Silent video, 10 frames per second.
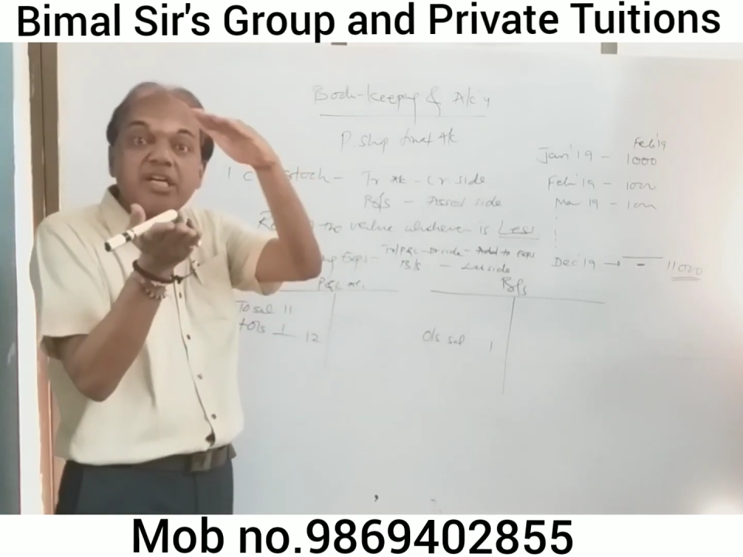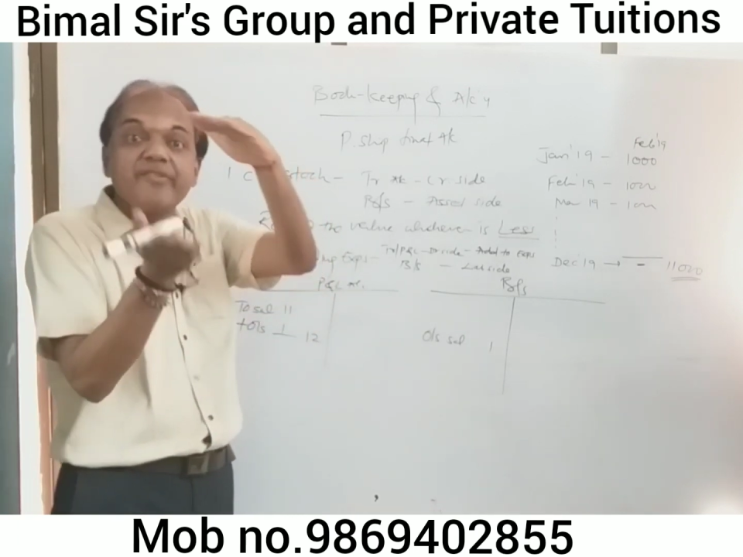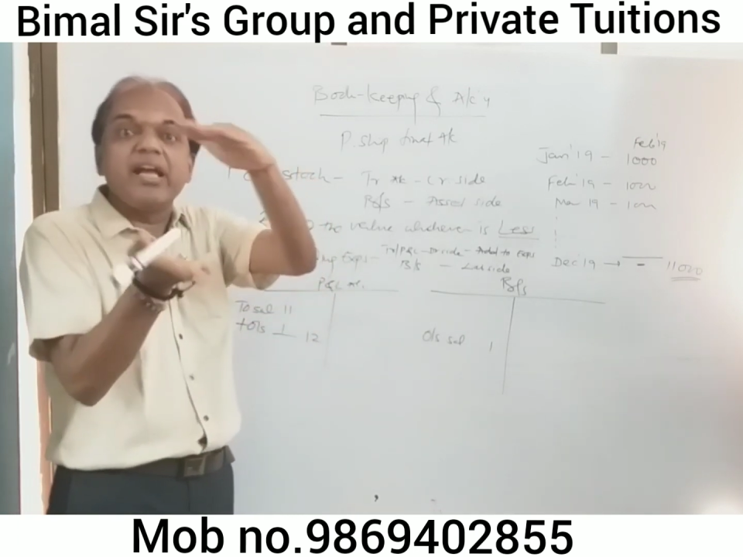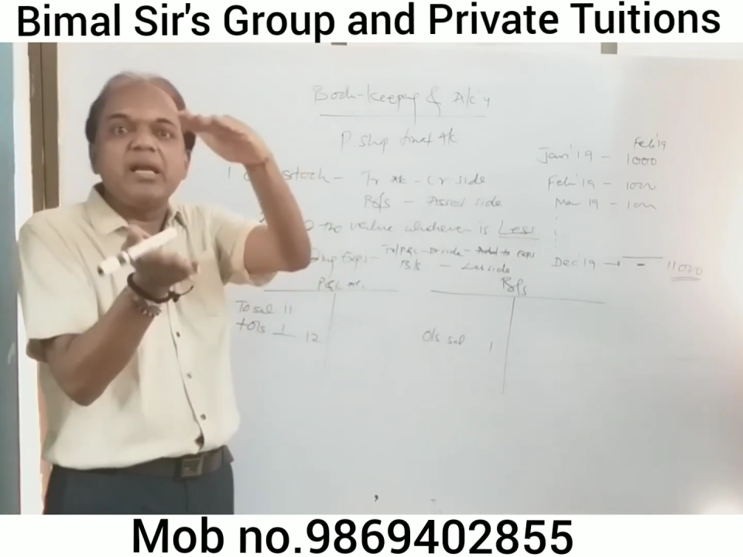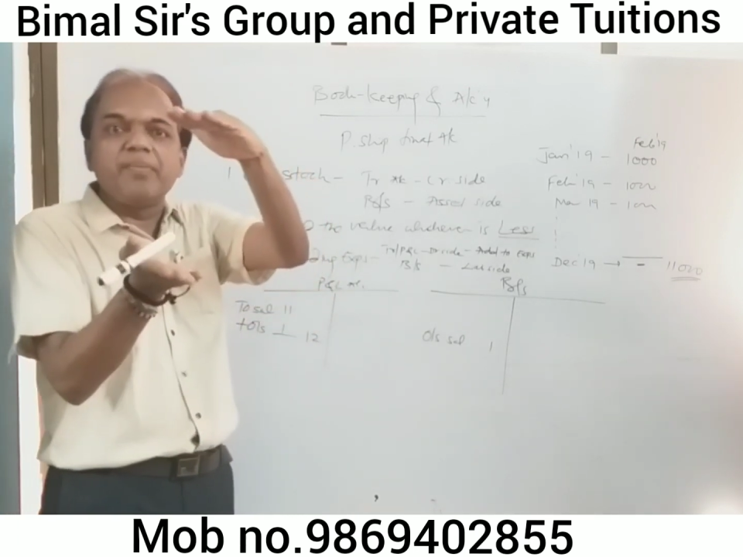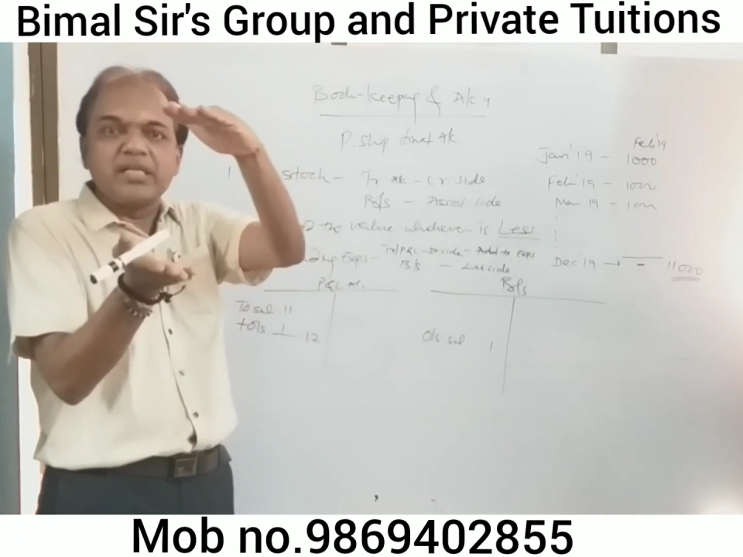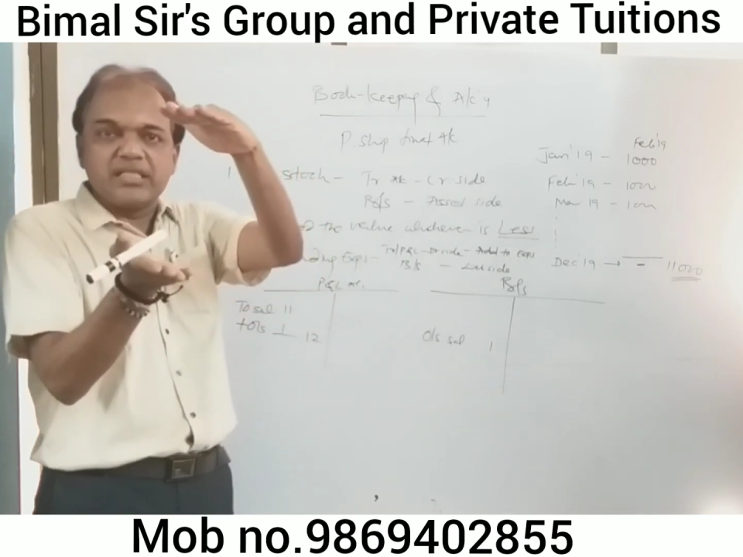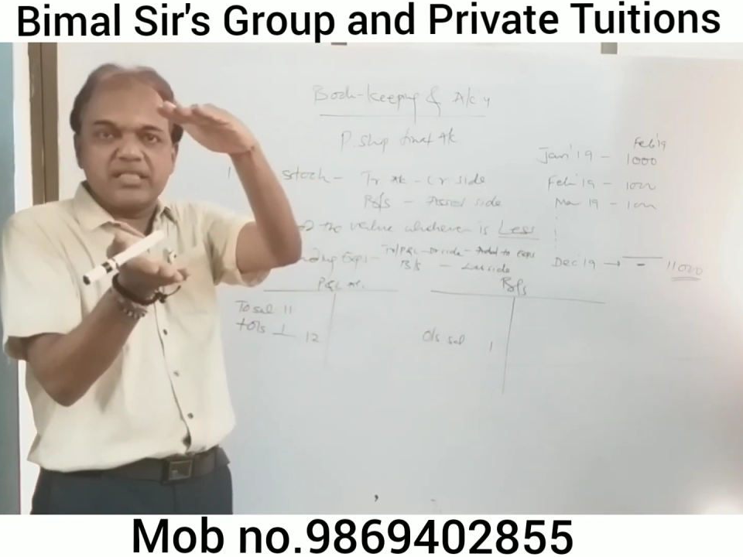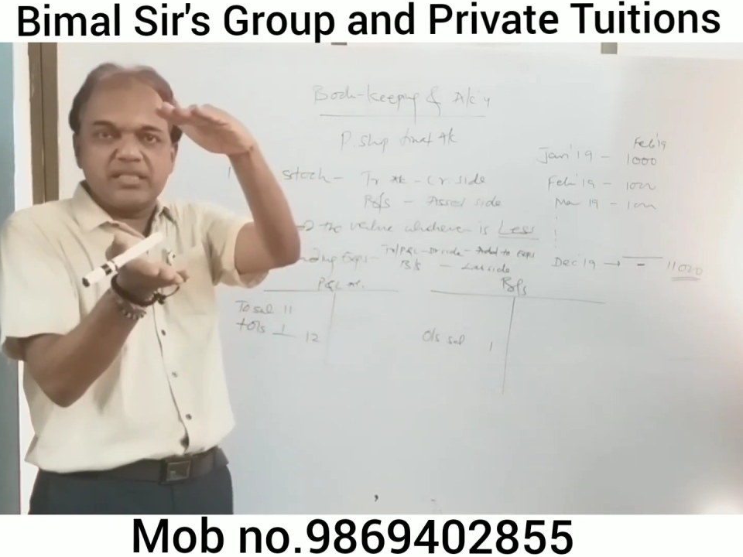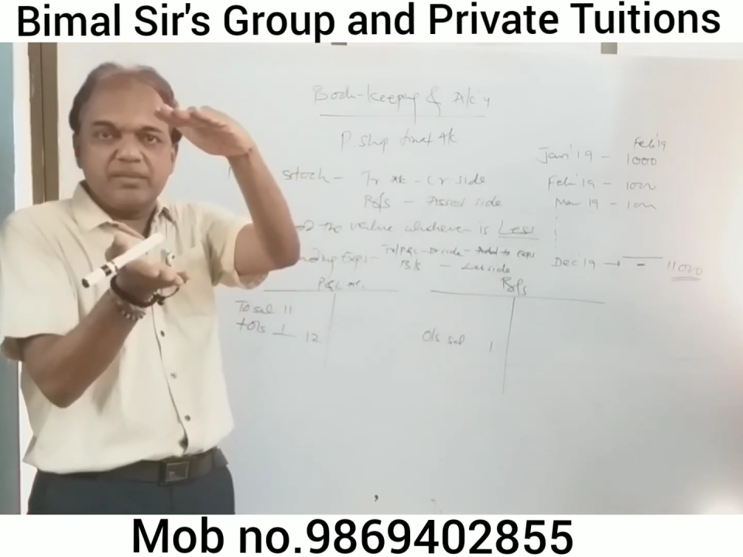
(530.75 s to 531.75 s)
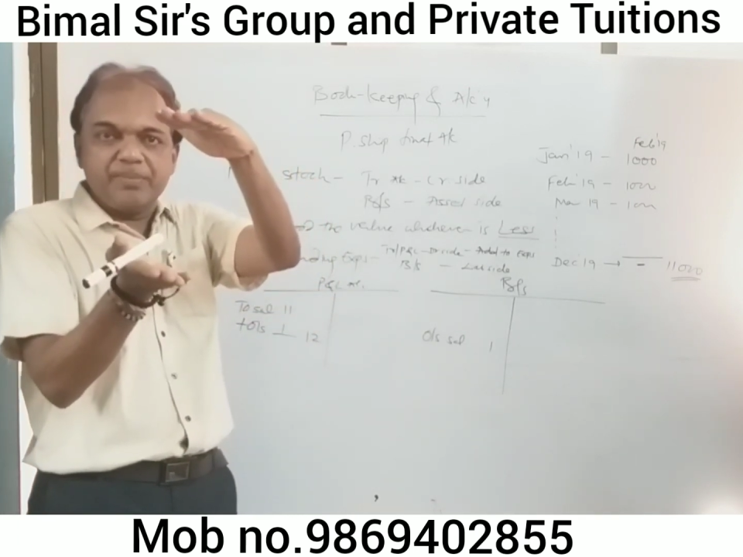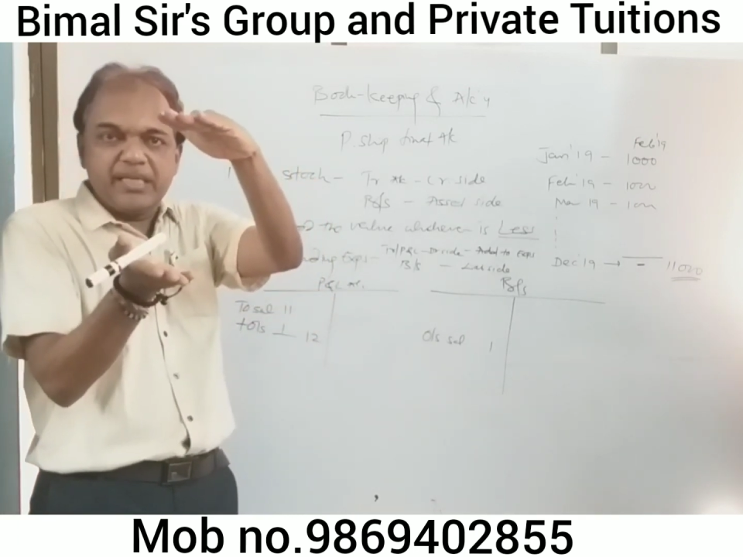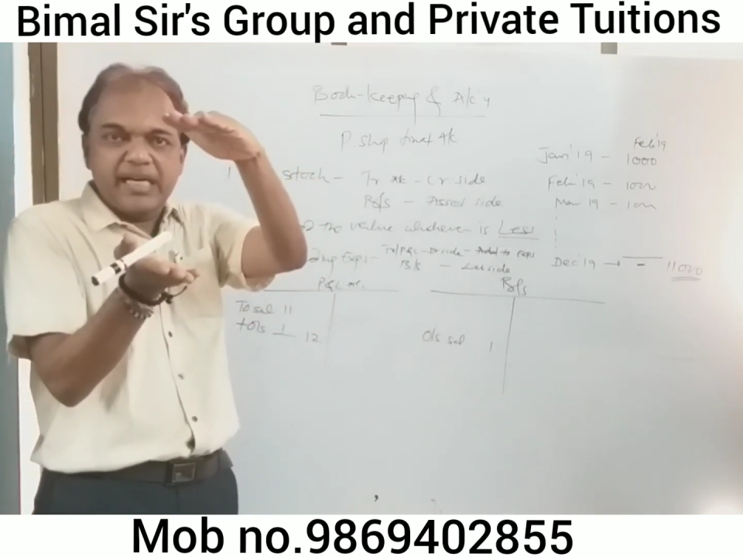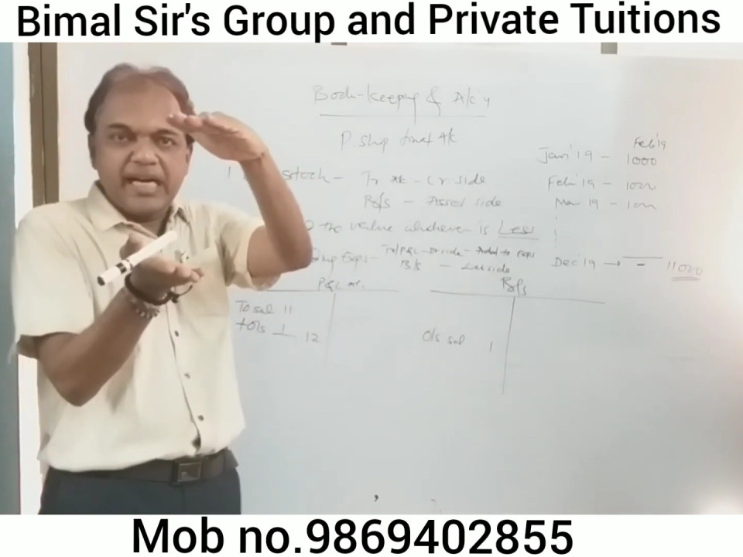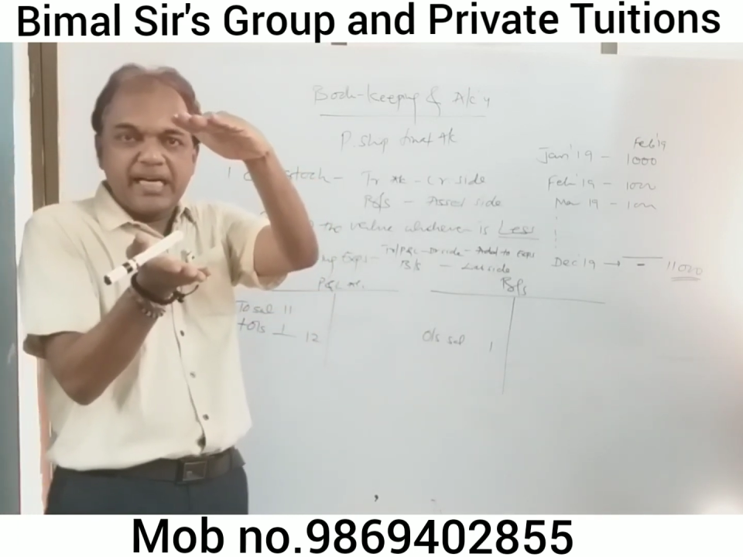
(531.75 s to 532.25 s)
12 months,
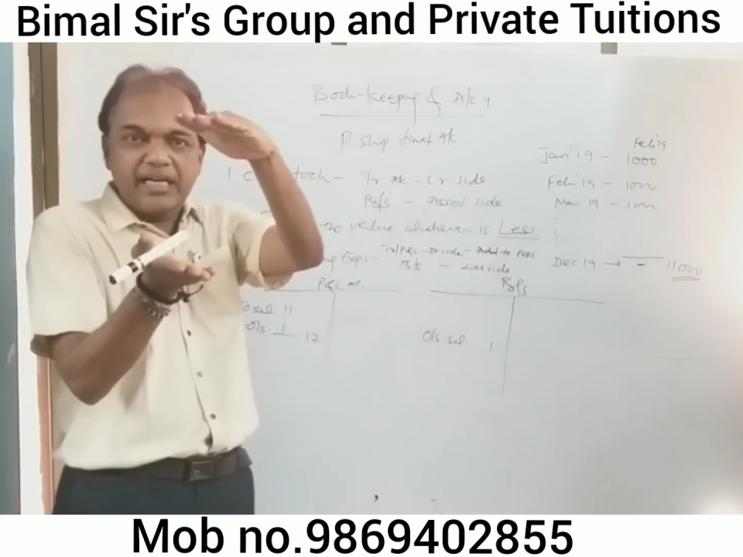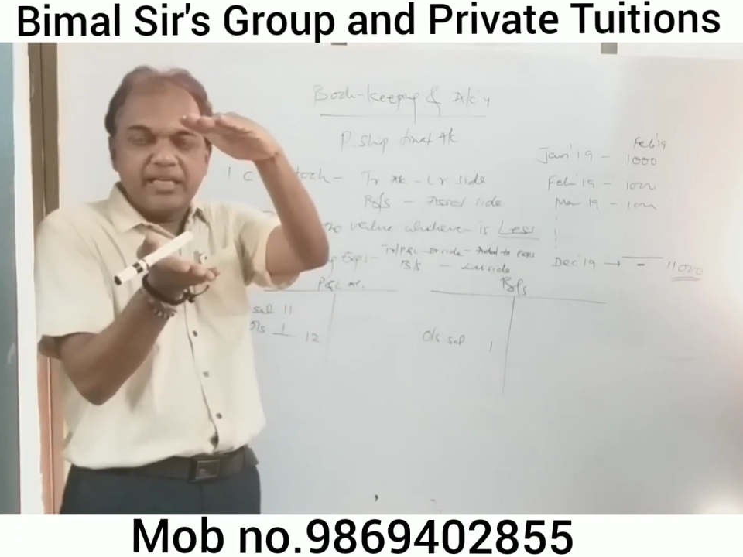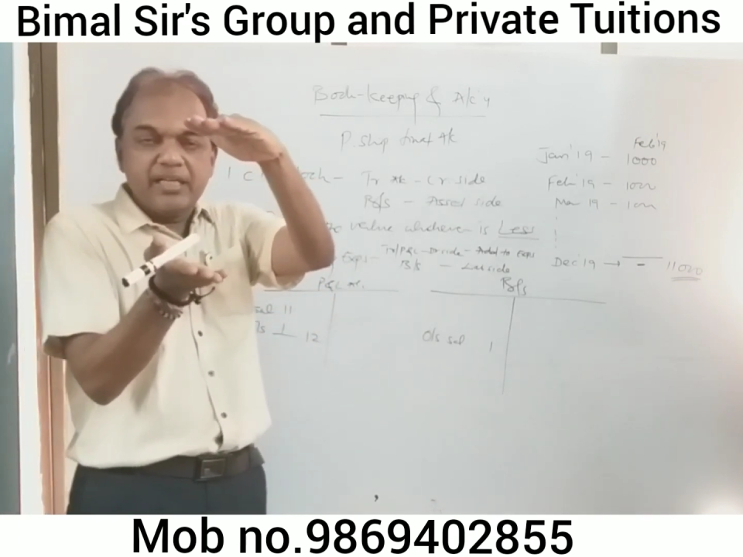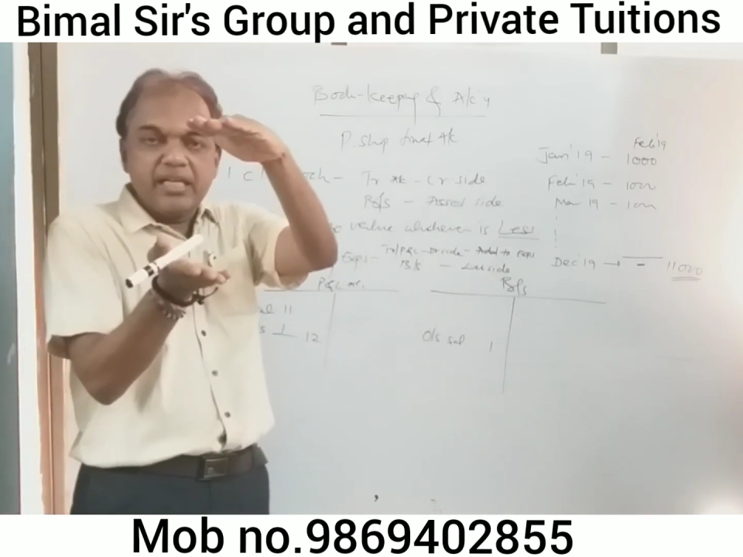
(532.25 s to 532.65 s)
period ended.